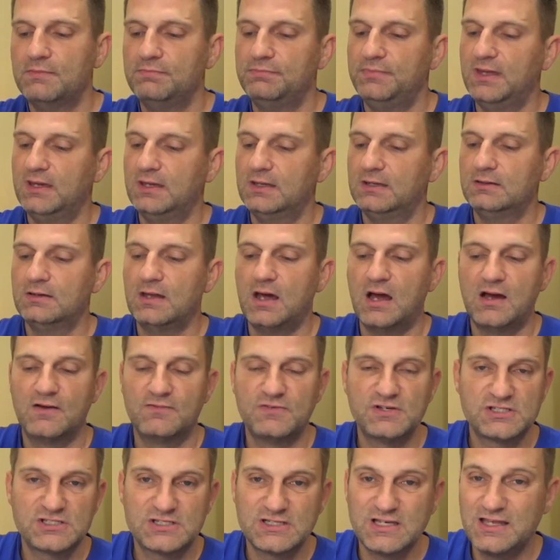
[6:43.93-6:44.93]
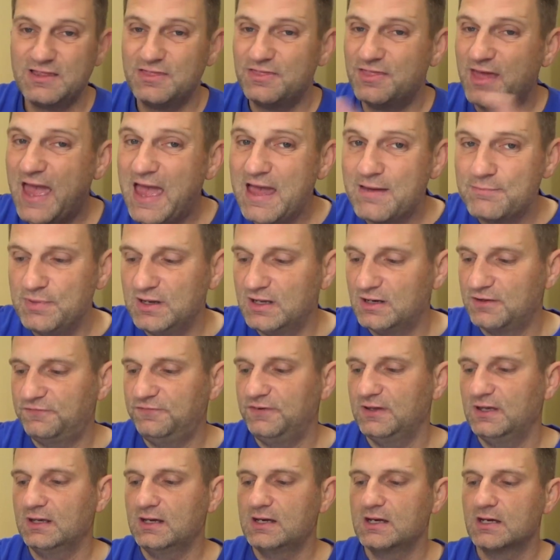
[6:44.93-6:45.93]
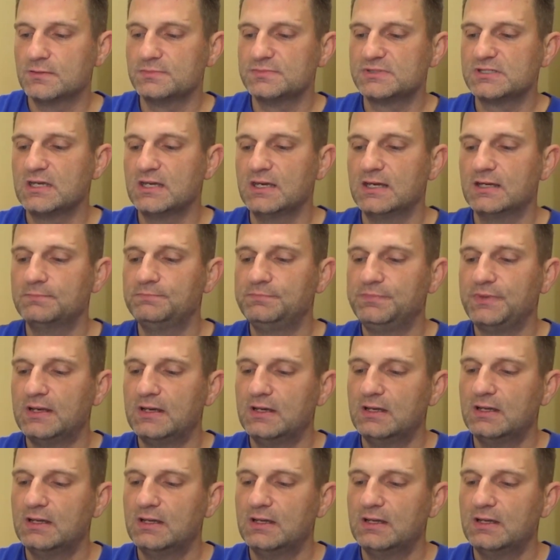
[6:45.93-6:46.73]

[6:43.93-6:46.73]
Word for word: then obviously that benefit comes in